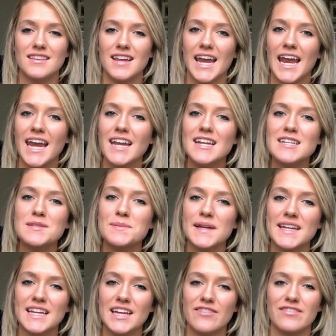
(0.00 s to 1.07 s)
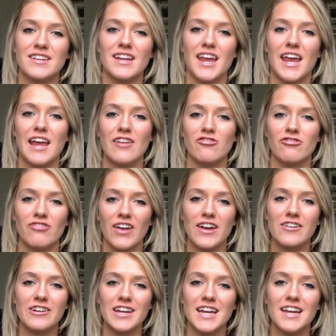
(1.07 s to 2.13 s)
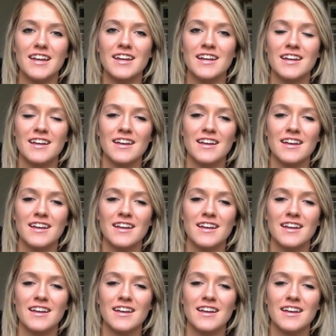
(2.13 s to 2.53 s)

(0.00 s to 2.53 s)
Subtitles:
Haiti's been given a very